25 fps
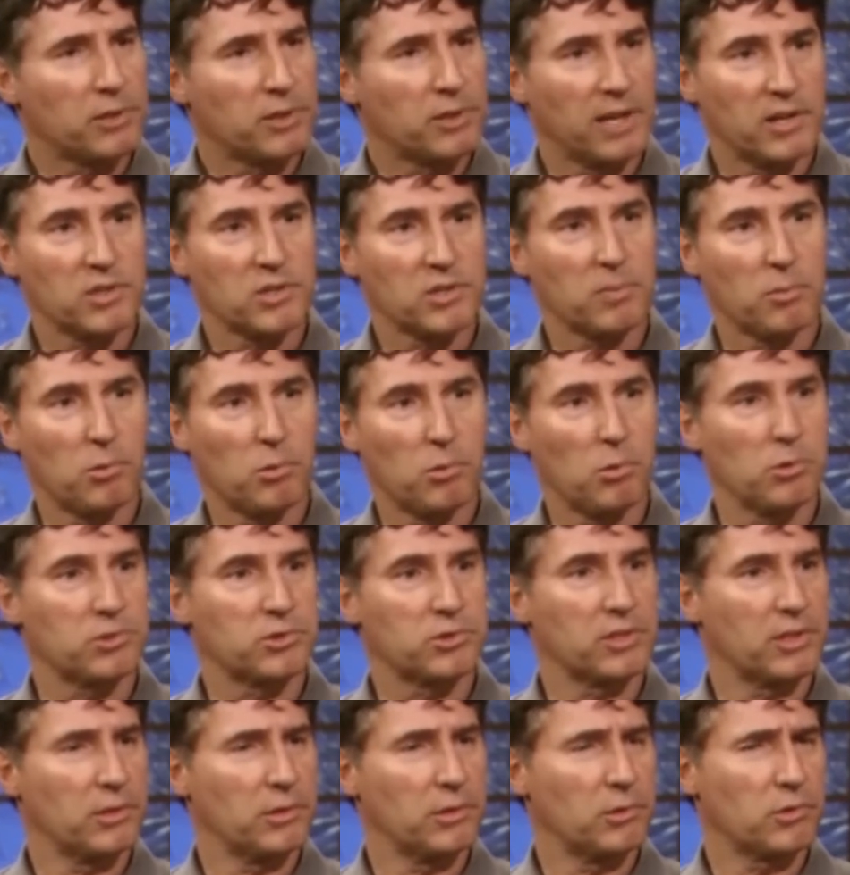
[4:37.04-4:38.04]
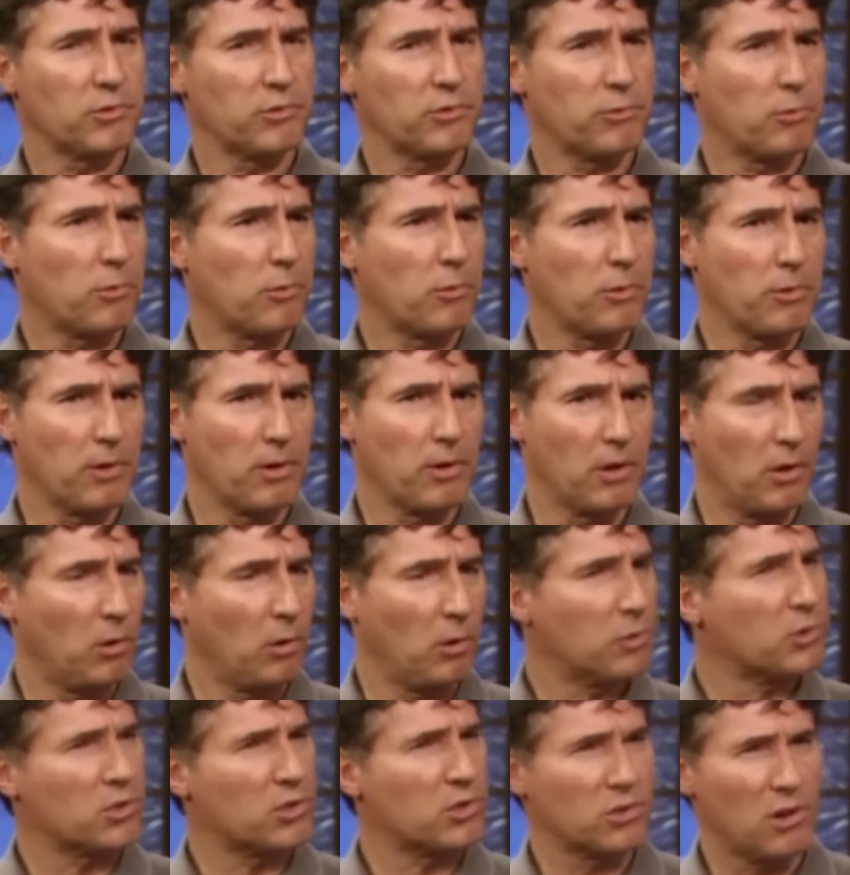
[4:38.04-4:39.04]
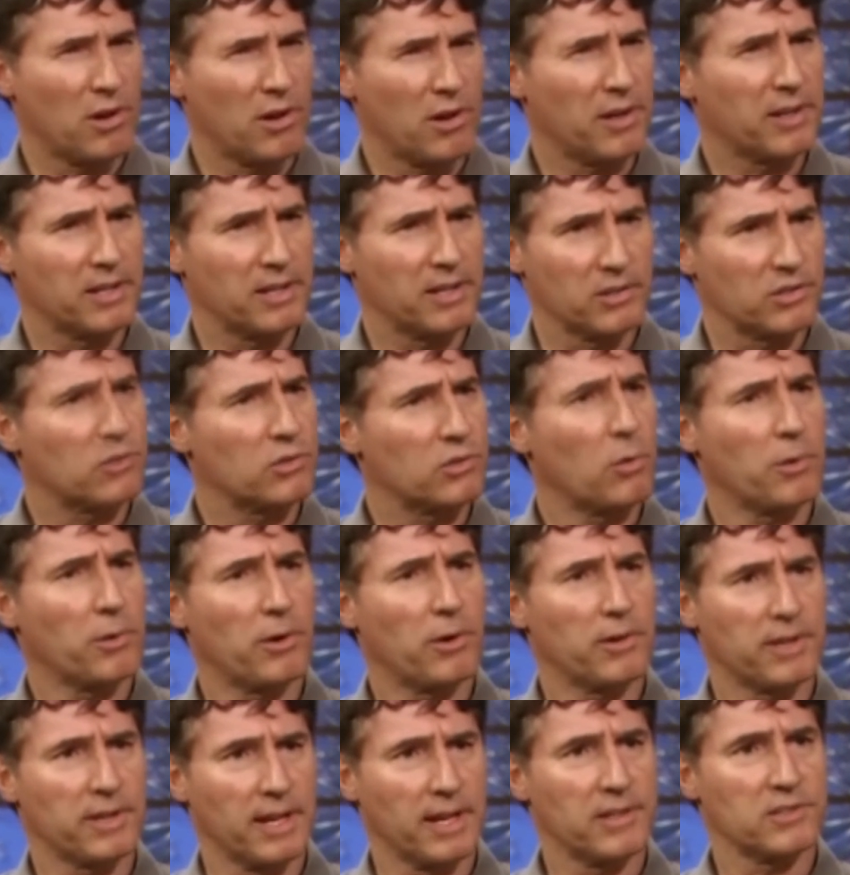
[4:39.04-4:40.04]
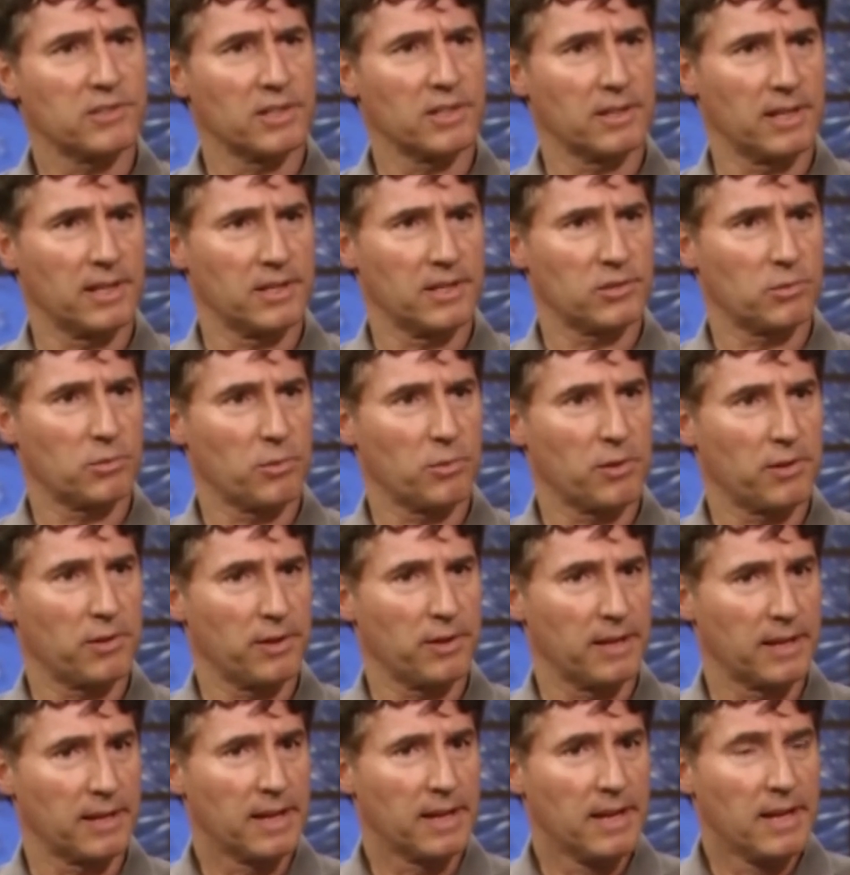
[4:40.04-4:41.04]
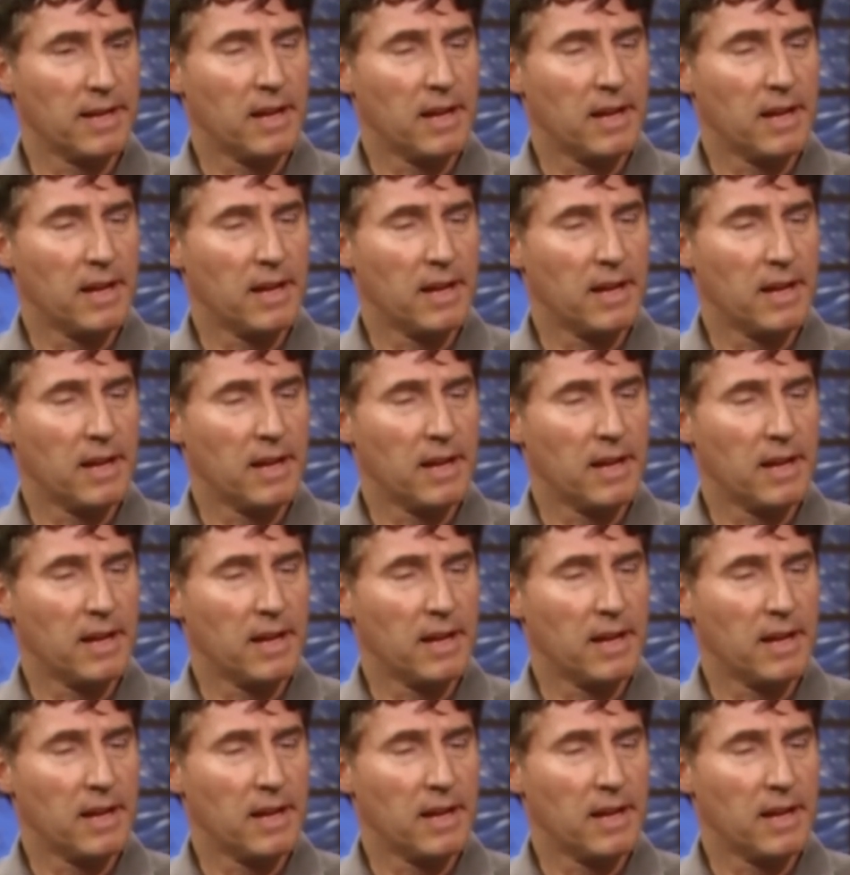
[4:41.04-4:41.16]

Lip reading: test pools that they use for ultrasonic and sonar testing, that sort of thing.